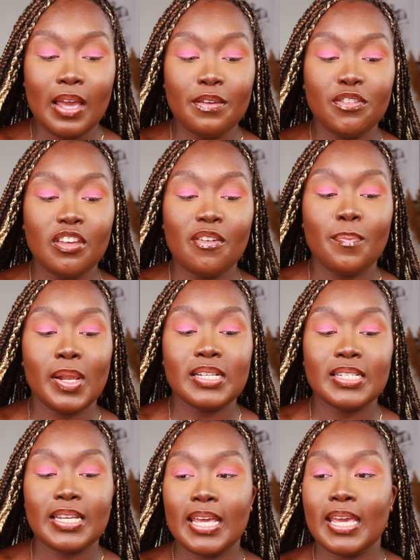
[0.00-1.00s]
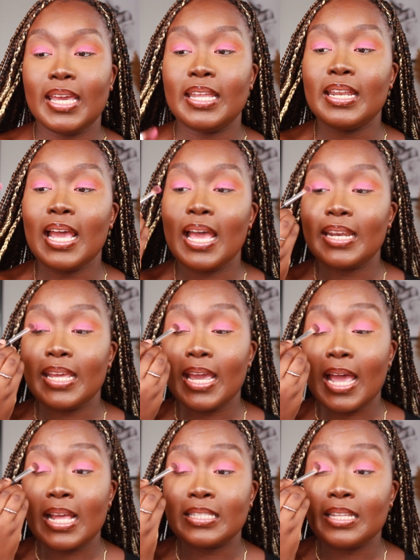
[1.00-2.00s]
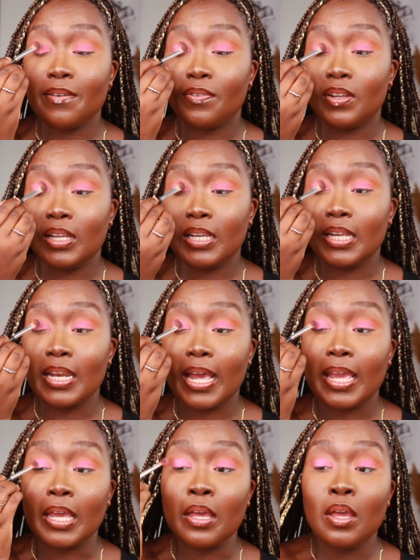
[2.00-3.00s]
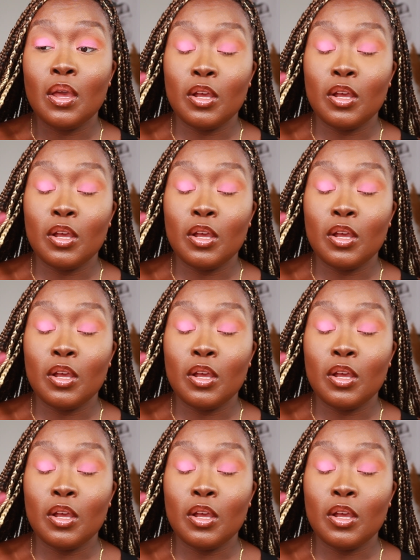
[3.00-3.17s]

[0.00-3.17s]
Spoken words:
If you have blended it in and it has definitely like